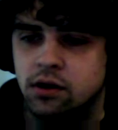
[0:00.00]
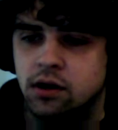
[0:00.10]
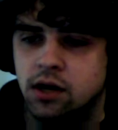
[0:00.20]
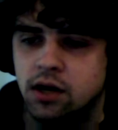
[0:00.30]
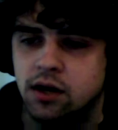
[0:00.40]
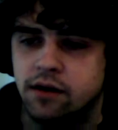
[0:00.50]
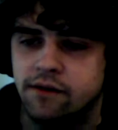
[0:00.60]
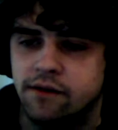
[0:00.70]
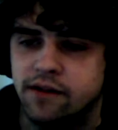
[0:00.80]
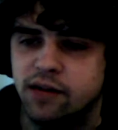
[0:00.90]
Huh.
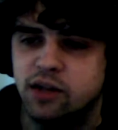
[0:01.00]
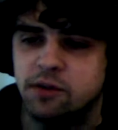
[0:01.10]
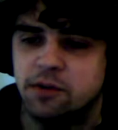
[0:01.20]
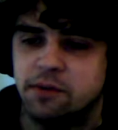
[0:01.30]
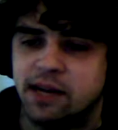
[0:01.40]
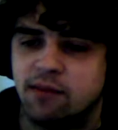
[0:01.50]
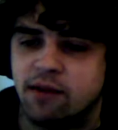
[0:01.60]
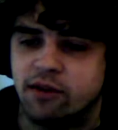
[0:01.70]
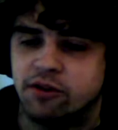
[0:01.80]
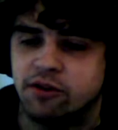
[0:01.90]
Flicker Wisp on Bedlam
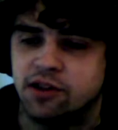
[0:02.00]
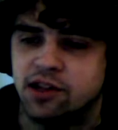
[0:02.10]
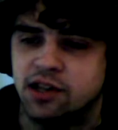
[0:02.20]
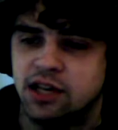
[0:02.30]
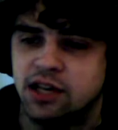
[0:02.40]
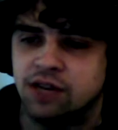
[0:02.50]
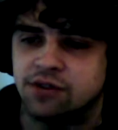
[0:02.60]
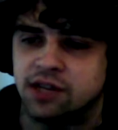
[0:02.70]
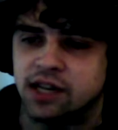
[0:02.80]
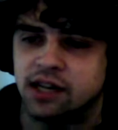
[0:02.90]
Reveler is
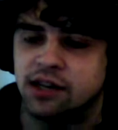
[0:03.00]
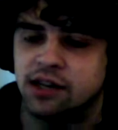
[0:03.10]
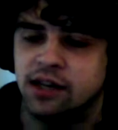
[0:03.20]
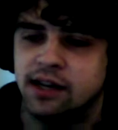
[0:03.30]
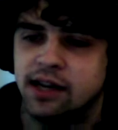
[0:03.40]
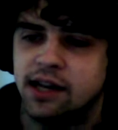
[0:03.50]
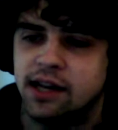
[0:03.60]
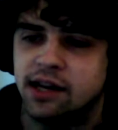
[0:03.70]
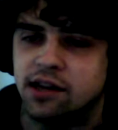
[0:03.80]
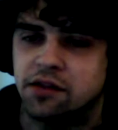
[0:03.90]
interesting, and then
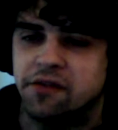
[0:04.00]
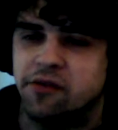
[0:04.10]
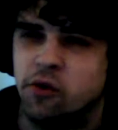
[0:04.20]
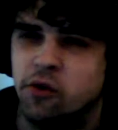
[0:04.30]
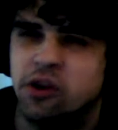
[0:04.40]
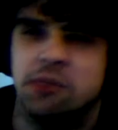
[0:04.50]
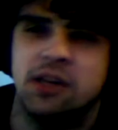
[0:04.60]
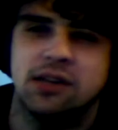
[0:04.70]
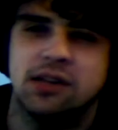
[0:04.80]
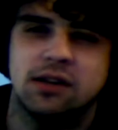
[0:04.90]
it can sort of force me
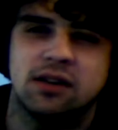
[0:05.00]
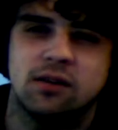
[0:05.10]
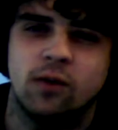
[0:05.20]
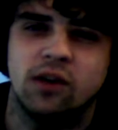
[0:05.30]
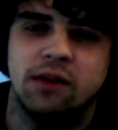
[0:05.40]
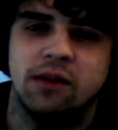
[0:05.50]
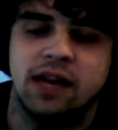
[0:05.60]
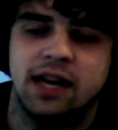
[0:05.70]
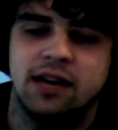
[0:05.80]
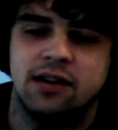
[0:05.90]
to wheel my
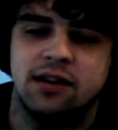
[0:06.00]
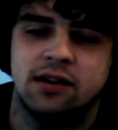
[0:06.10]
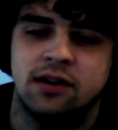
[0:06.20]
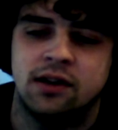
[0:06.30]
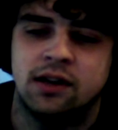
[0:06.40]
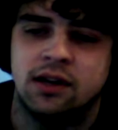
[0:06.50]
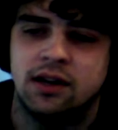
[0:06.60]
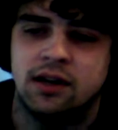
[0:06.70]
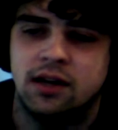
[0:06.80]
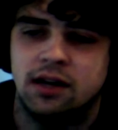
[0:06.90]
hand,
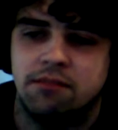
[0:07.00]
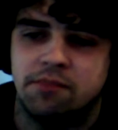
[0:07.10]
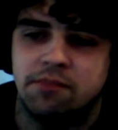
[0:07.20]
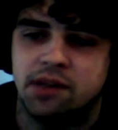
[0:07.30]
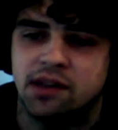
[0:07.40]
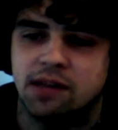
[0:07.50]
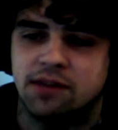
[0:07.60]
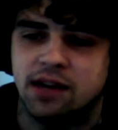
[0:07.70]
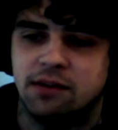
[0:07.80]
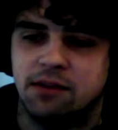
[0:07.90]
but at the same
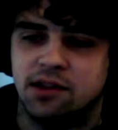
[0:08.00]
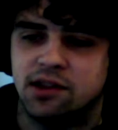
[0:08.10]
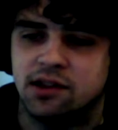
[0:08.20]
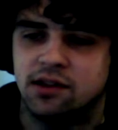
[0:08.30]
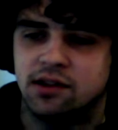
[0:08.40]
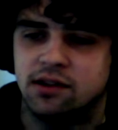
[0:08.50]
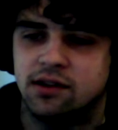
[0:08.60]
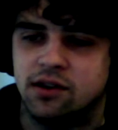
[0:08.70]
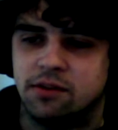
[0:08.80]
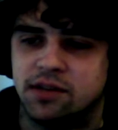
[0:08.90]
time is
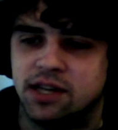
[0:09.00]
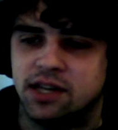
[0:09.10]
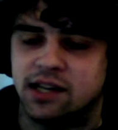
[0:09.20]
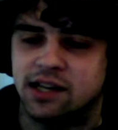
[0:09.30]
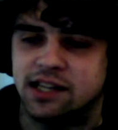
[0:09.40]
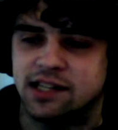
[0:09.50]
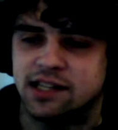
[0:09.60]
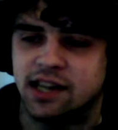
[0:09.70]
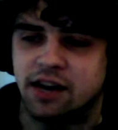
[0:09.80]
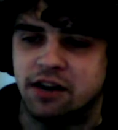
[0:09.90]
not particularly
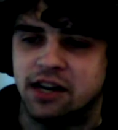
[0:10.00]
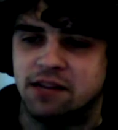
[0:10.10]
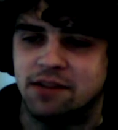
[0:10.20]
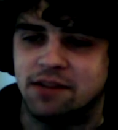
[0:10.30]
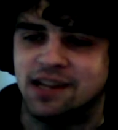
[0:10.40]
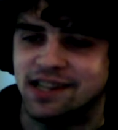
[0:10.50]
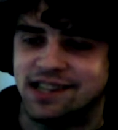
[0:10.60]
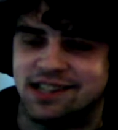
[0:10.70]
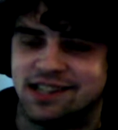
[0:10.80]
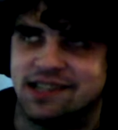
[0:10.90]
scary, because I
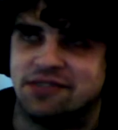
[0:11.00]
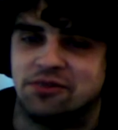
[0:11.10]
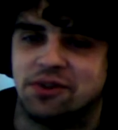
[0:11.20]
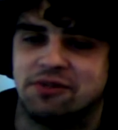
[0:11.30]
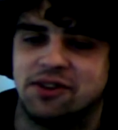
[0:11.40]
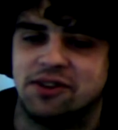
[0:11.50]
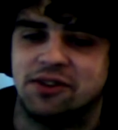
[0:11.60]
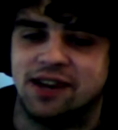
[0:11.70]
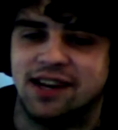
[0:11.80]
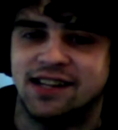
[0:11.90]
just get to draw 3 new
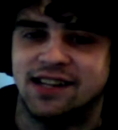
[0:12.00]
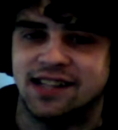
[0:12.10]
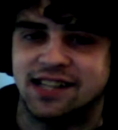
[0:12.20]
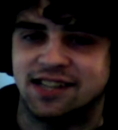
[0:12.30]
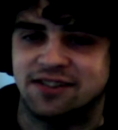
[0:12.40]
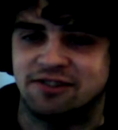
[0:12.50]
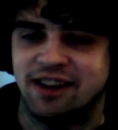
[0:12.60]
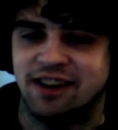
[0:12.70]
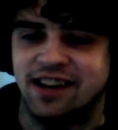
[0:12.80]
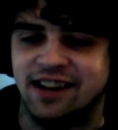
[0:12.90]
cards, and that sounds great.